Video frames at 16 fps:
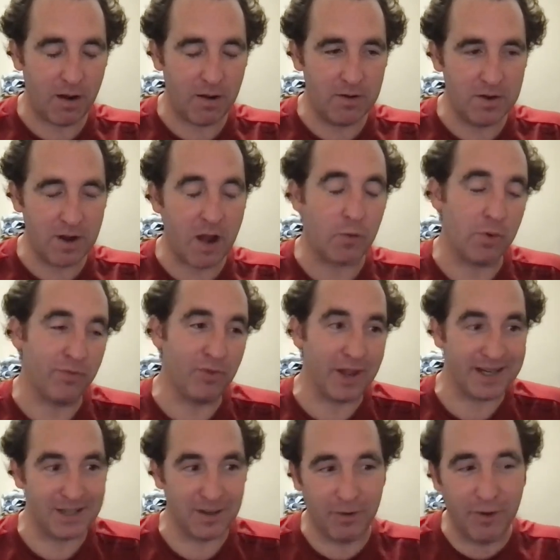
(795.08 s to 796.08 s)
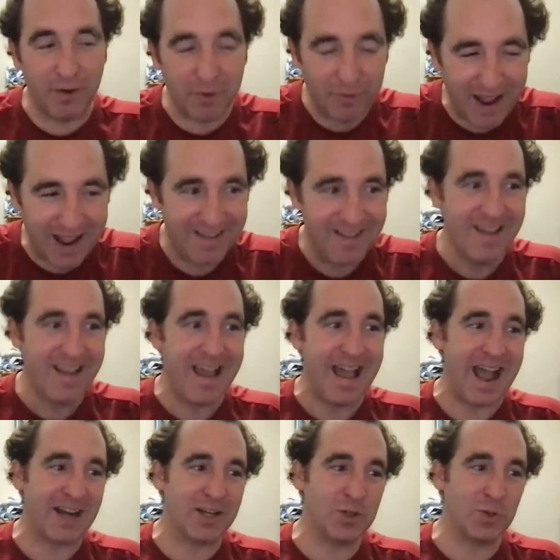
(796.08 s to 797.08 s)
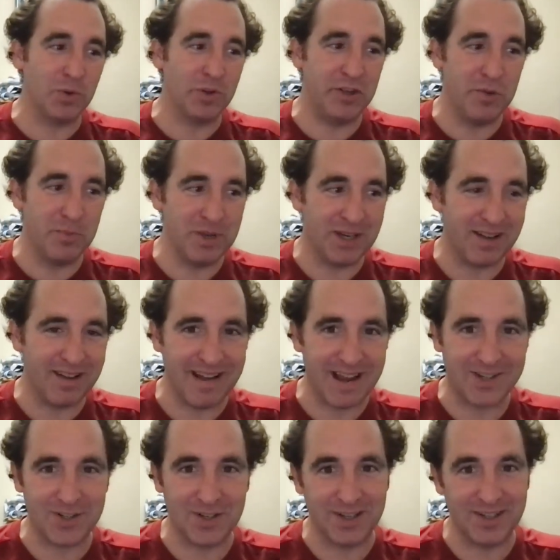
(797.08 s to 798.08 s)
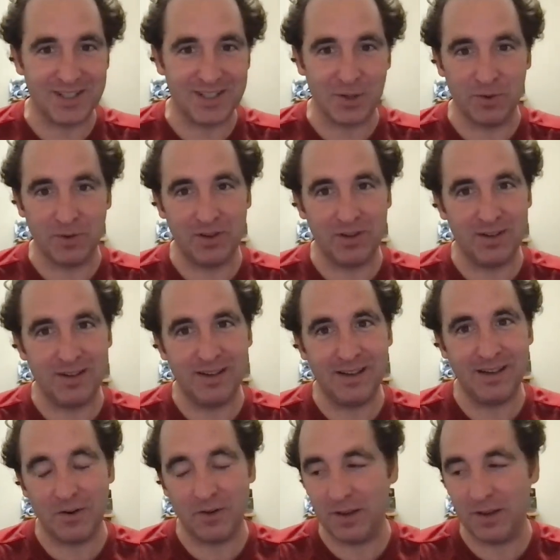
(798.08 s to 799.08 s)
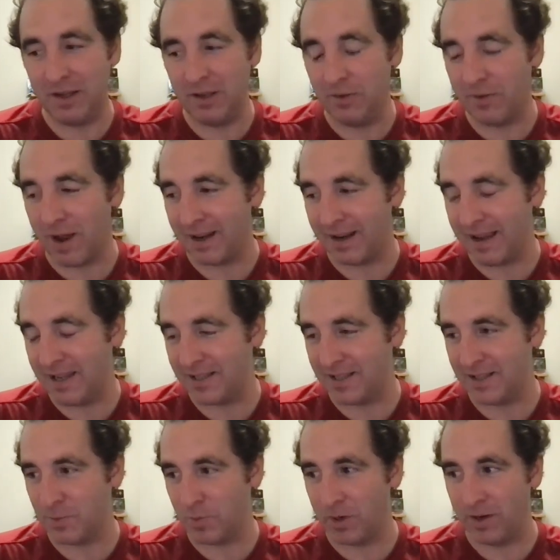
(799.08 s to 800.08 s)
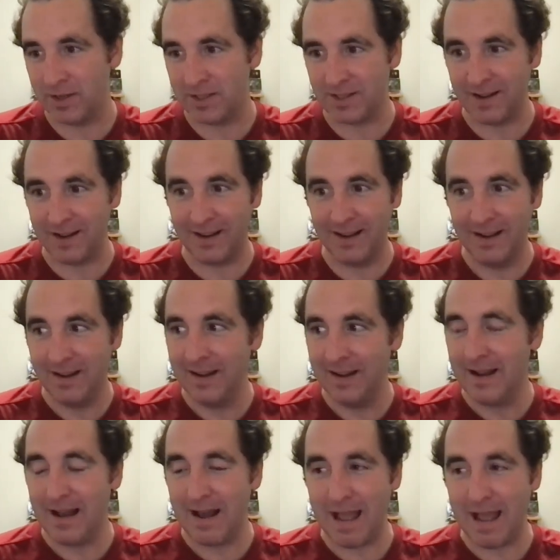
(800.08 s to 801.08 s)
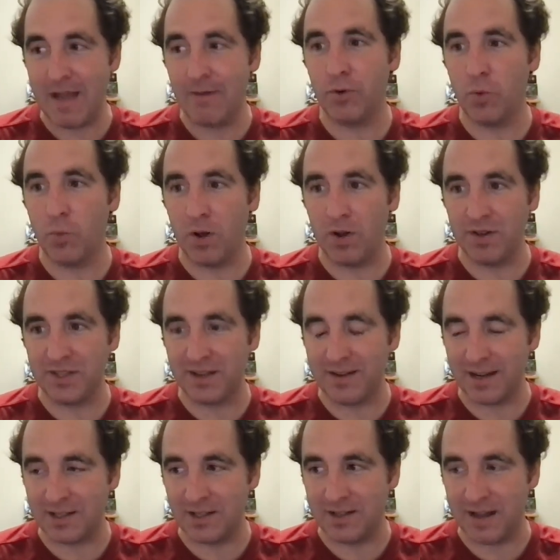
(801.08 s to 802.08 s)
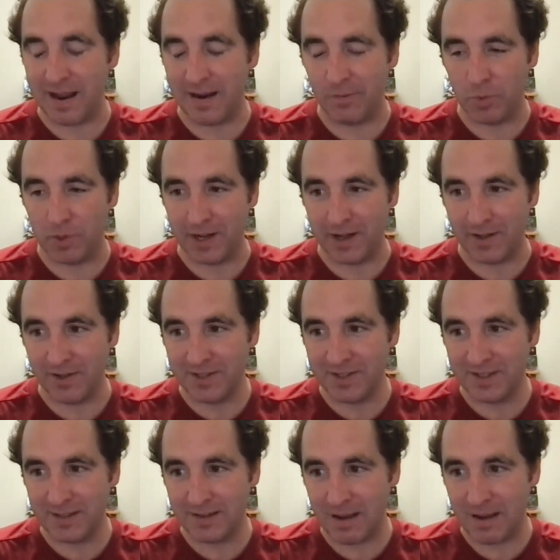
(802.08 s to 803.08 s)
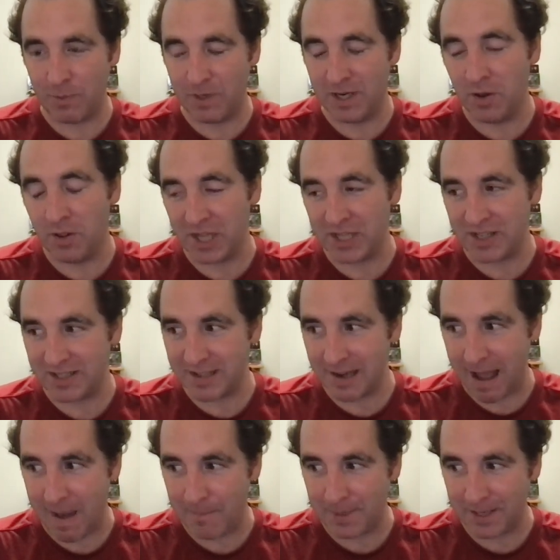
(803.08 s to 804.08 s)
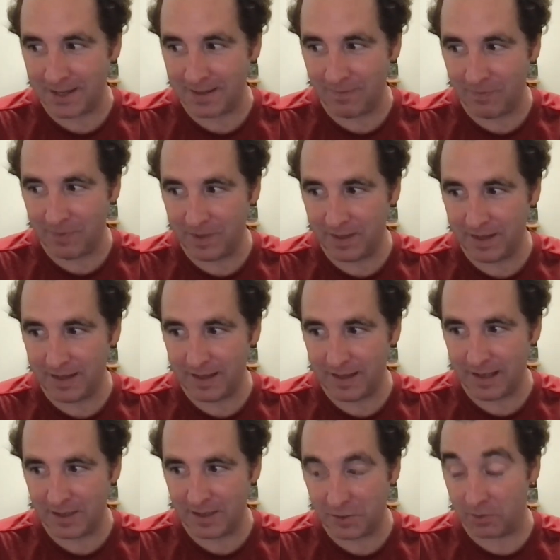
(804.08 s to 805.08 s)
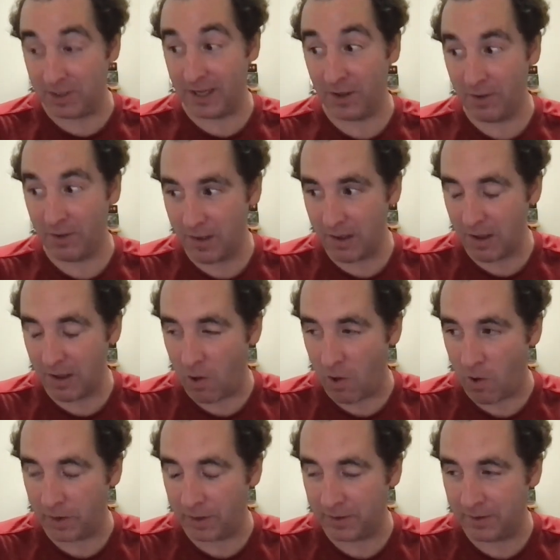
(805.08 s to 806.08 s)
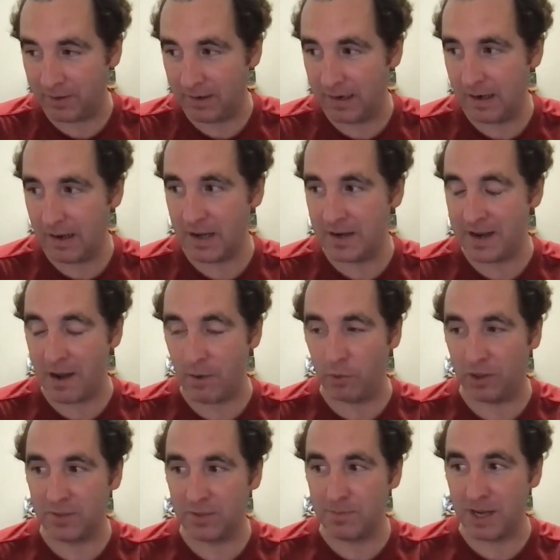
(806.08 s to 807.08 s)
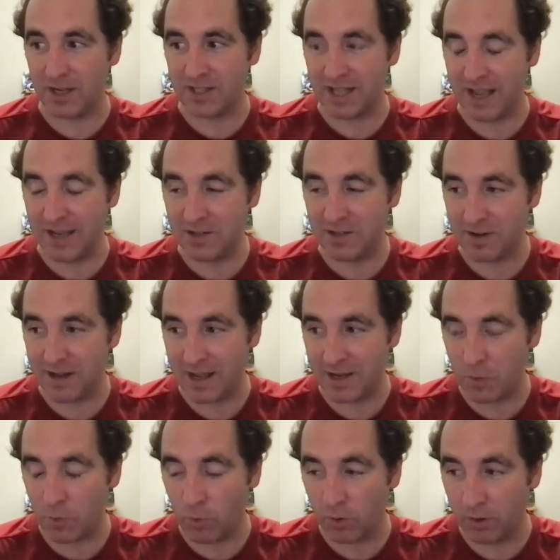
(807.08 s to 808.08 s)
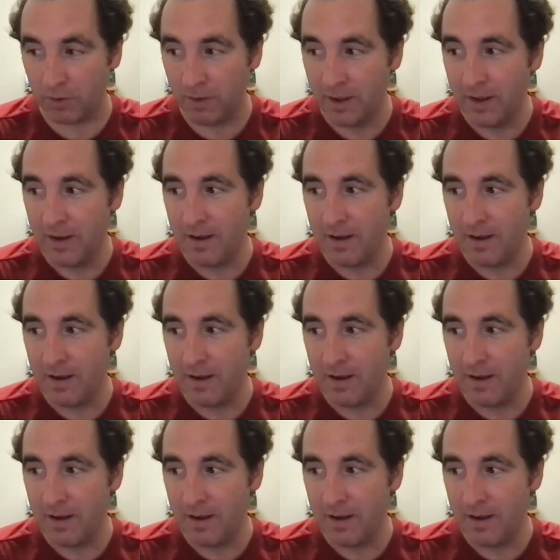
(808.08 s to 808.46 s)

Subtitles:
not reflective of that actual human connection. So, you've got cases where it's like everyone's connected to everyone else. And we know that doesn't happen, certainly on a network as big as the internet, or